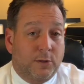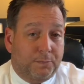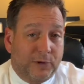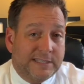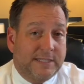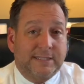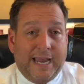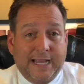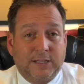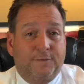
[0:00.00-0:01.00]
the present
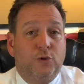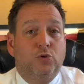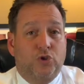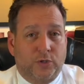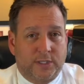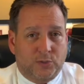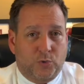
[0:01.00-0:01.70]
and the future is,